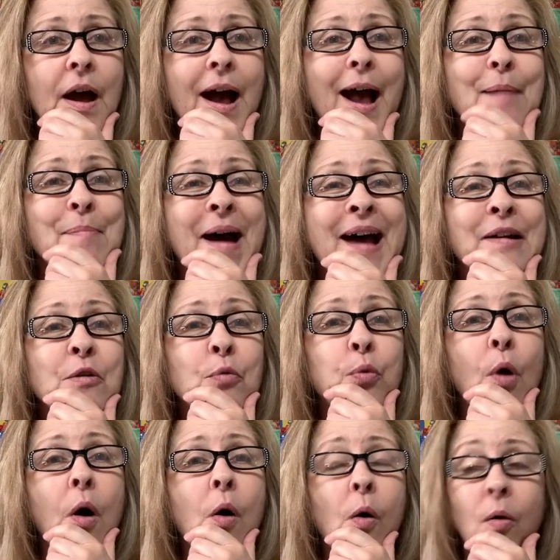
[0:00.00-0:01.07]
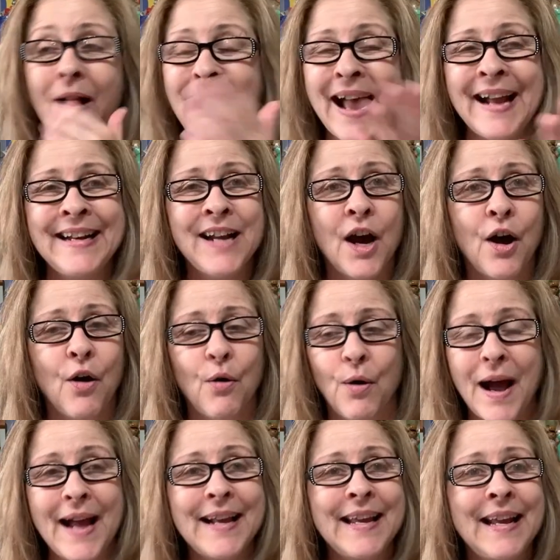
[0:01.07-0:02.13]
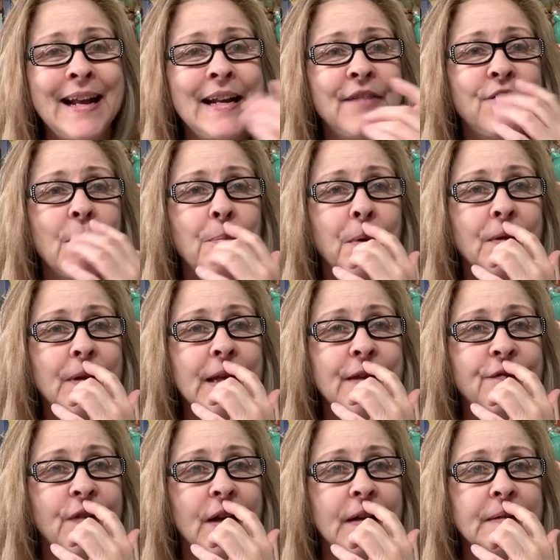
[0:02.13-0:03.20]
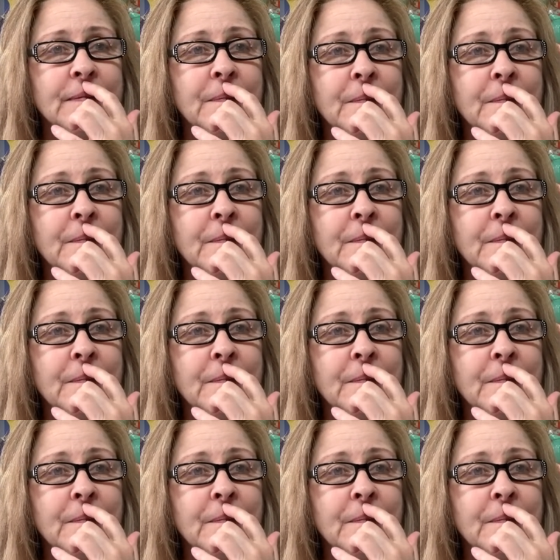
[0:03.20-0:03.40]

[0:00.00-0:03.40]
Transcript: I'm on a roll. I know. I can't even believe it.